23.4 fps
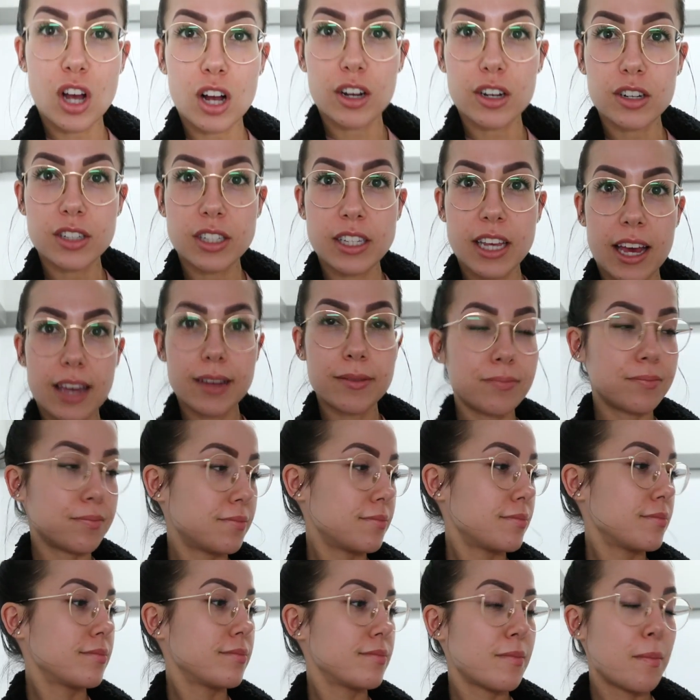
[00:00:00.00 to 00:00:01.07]
jogger
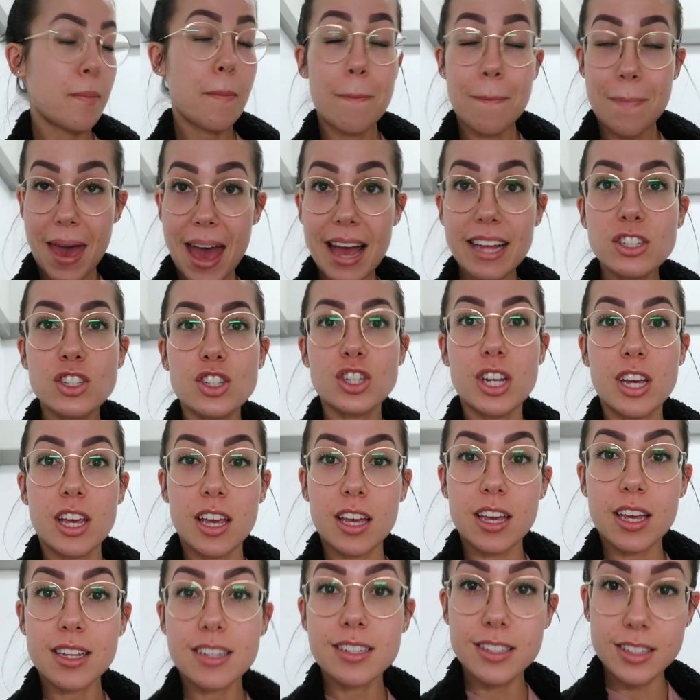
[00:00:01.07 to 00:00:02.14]
set,
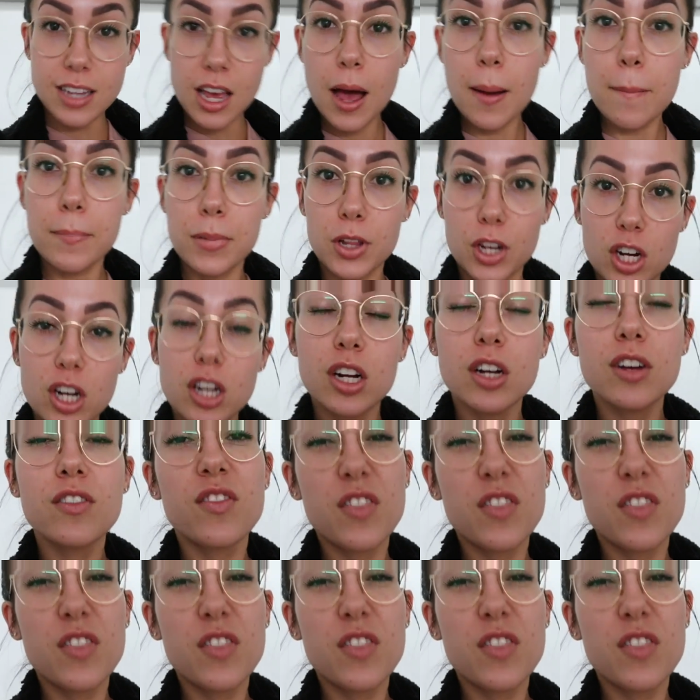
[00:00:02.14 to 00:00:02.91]
matching tumbler